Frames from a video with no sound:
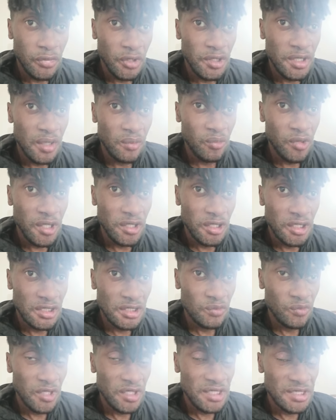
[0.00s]
But then when
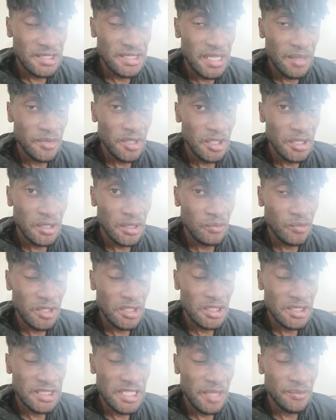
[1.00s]
you
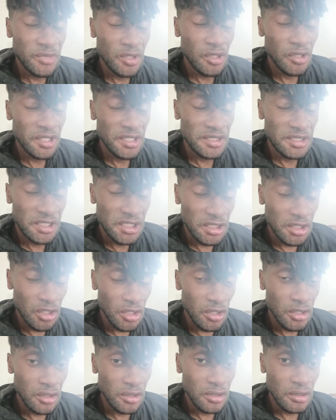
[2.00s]
slap like a
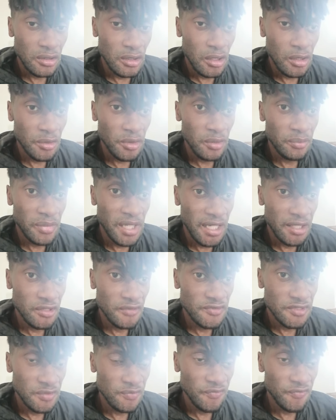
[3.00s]
TI on the back
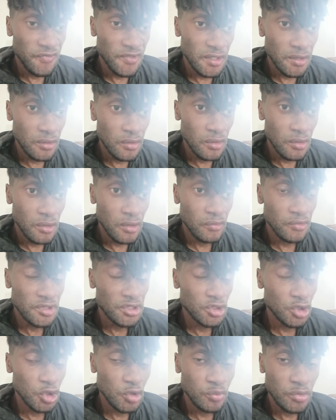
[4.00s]
of something, or a
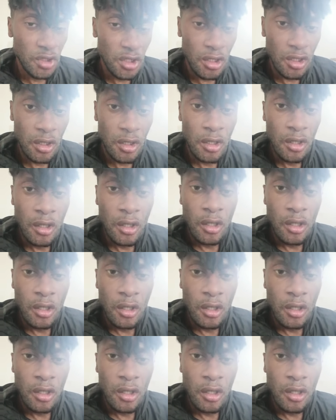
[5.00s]
super